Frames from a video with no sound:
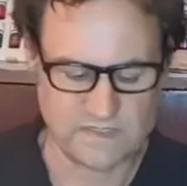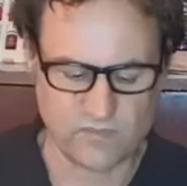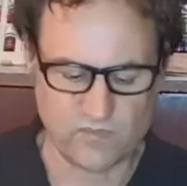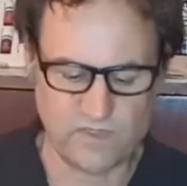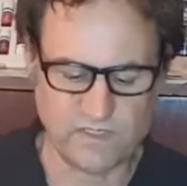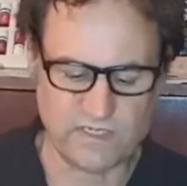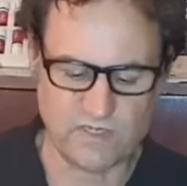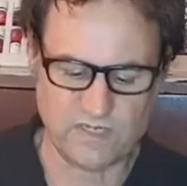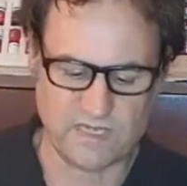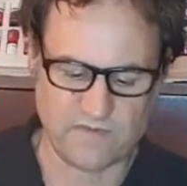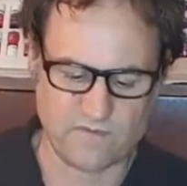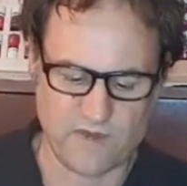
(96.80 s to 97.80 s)
a really
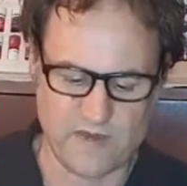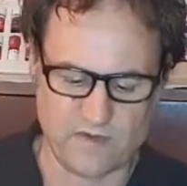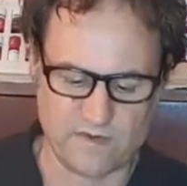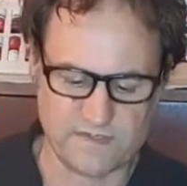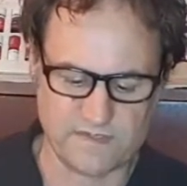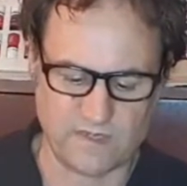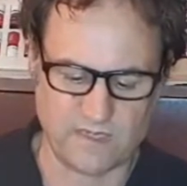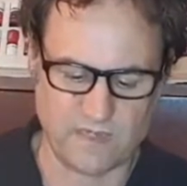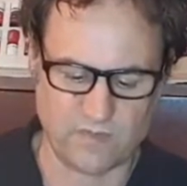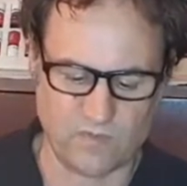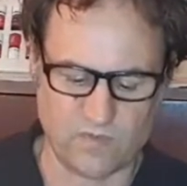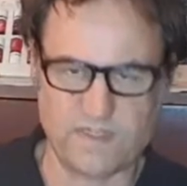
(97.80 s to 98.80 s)
unique fragrance. I
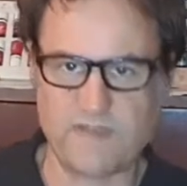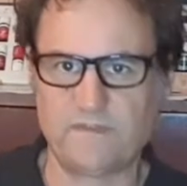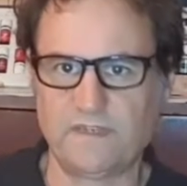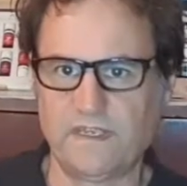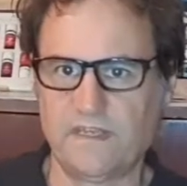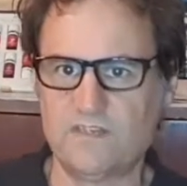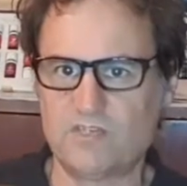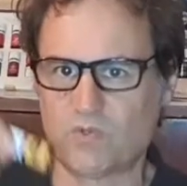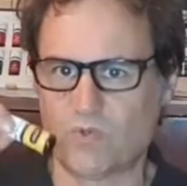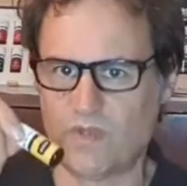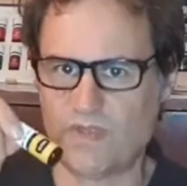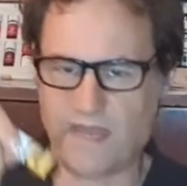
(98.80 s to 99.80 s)
will definitely
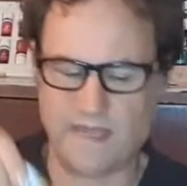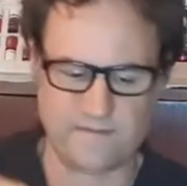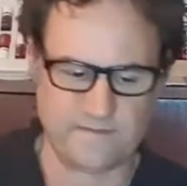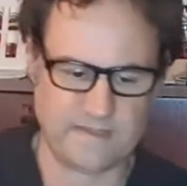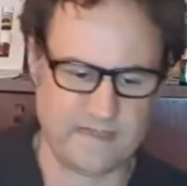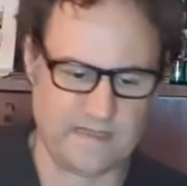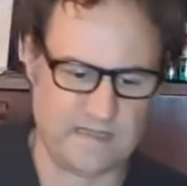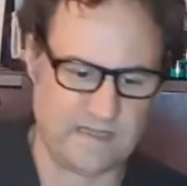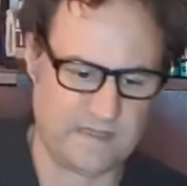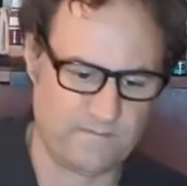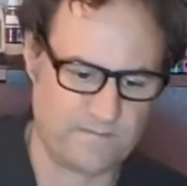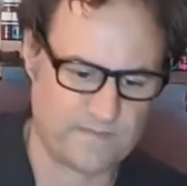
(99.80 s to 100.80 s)
enjoy that.
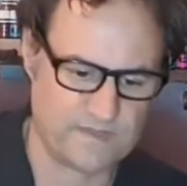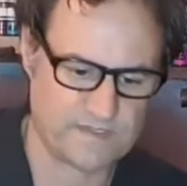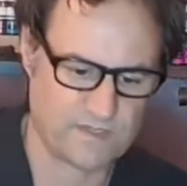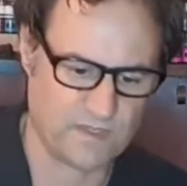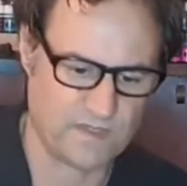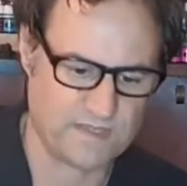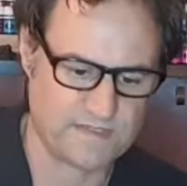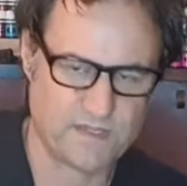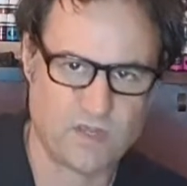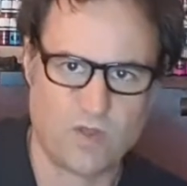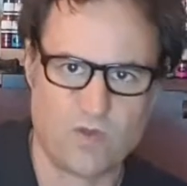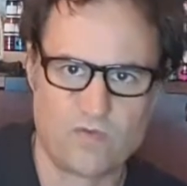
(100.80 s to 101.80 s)
So that's the
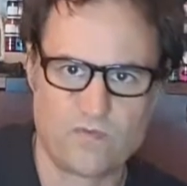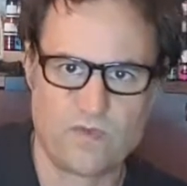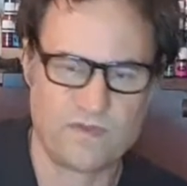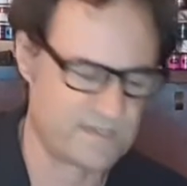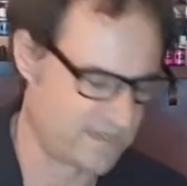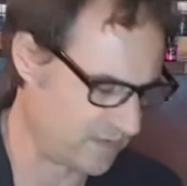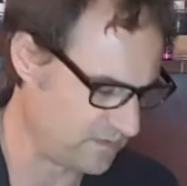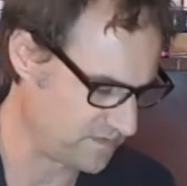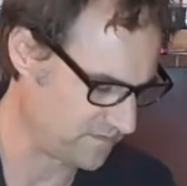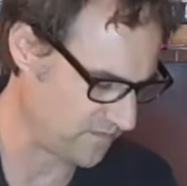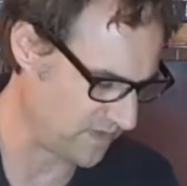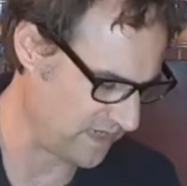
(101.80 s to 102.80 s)
goldenrod. So that was
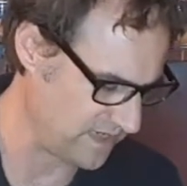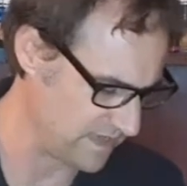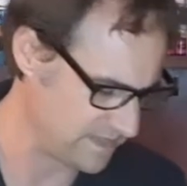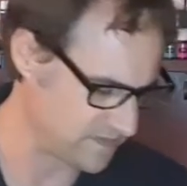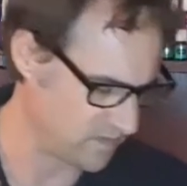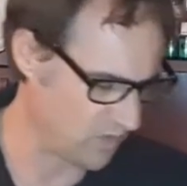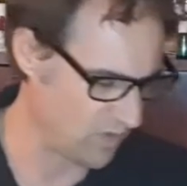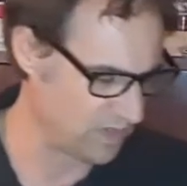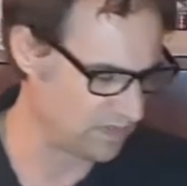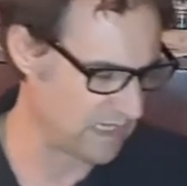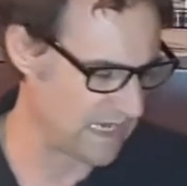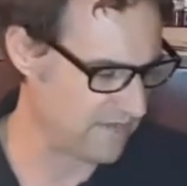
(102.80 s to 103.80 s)
free, and that's an
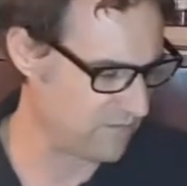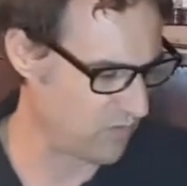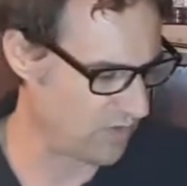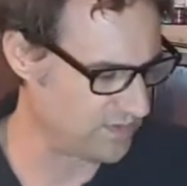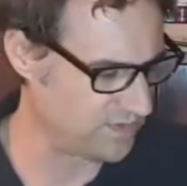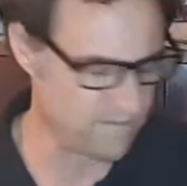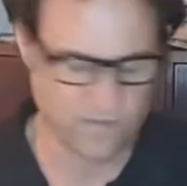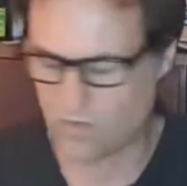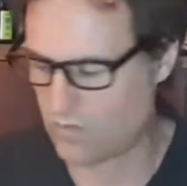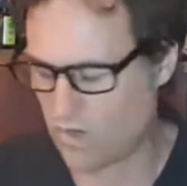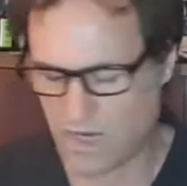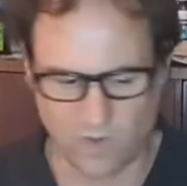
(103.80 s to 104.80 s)
oil I have wanted for
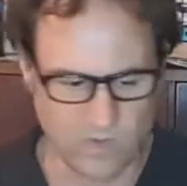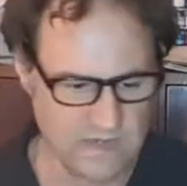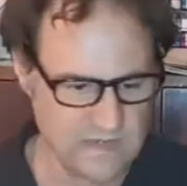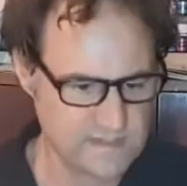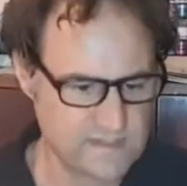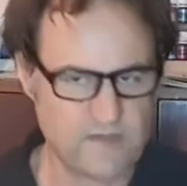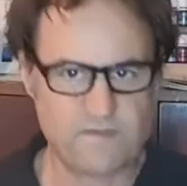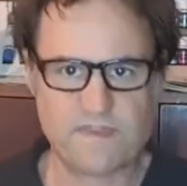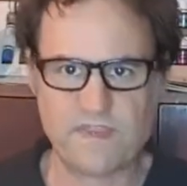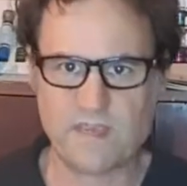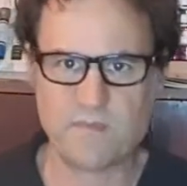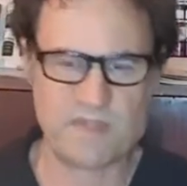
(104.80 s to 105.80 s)
a while. So if you
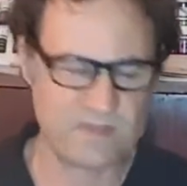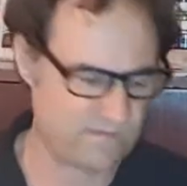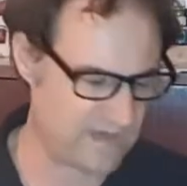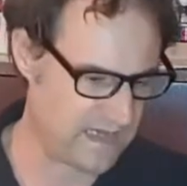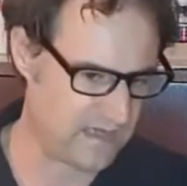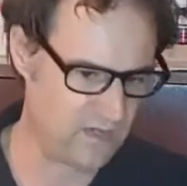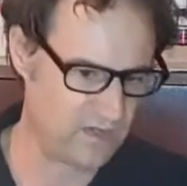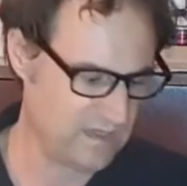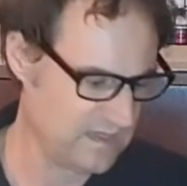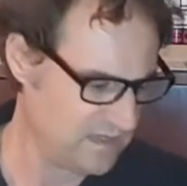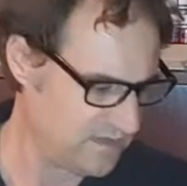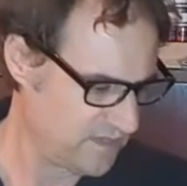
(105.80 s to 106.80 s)
think about the value,
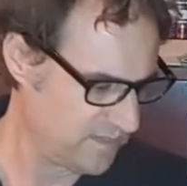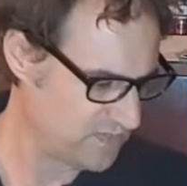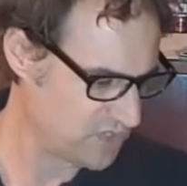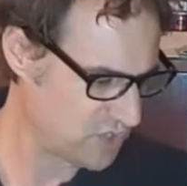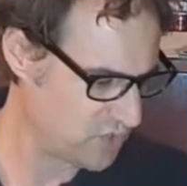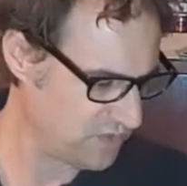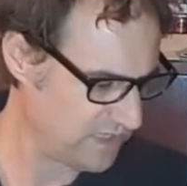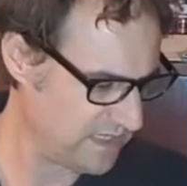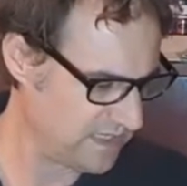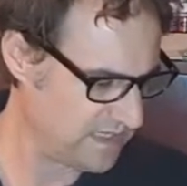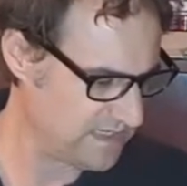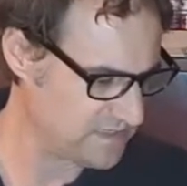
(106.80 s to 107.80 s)
the
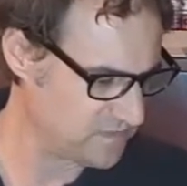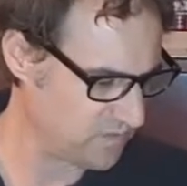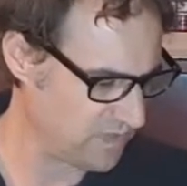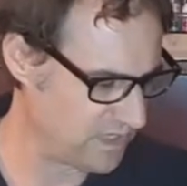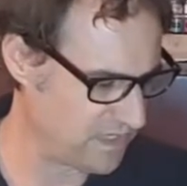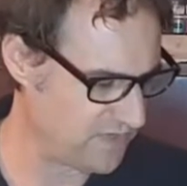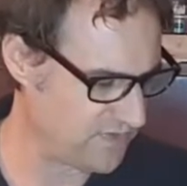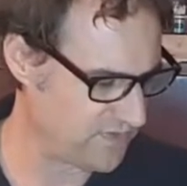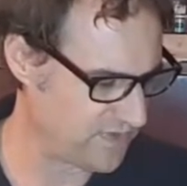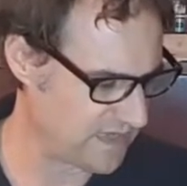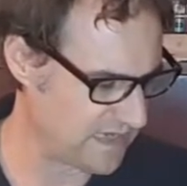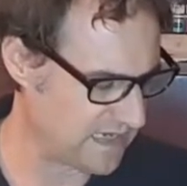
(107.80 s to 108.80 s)
patchouli is
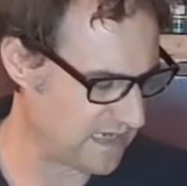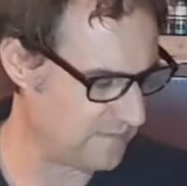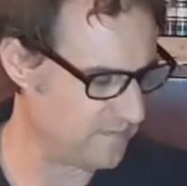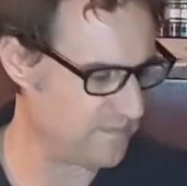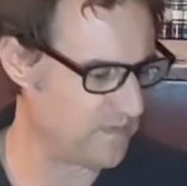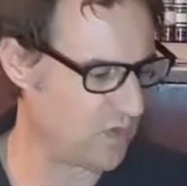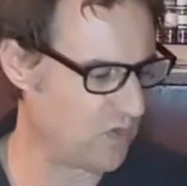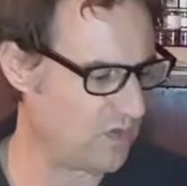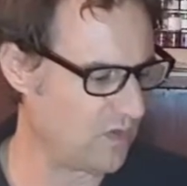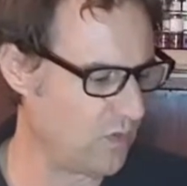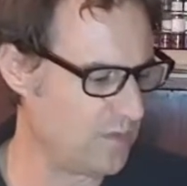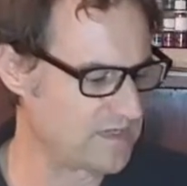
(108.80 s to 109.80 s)
worth
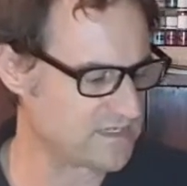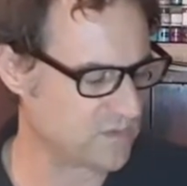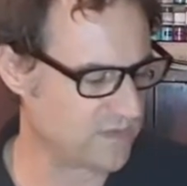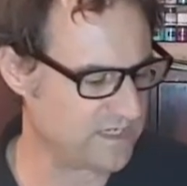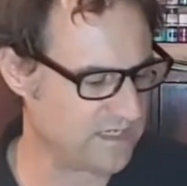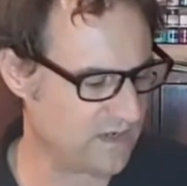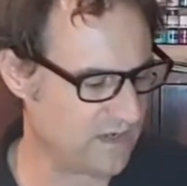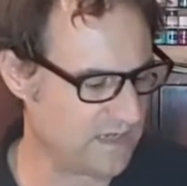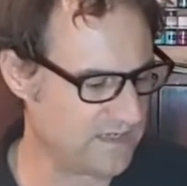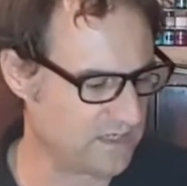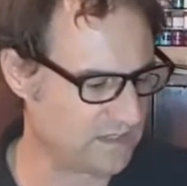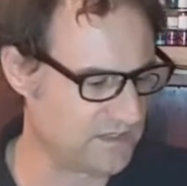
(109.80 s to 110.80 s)
almost
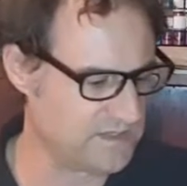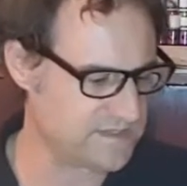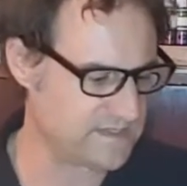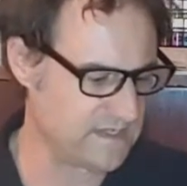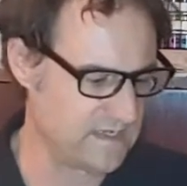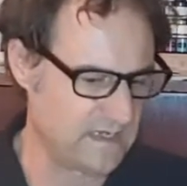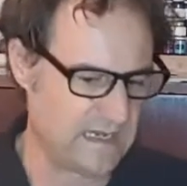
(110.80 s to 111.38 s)
$29.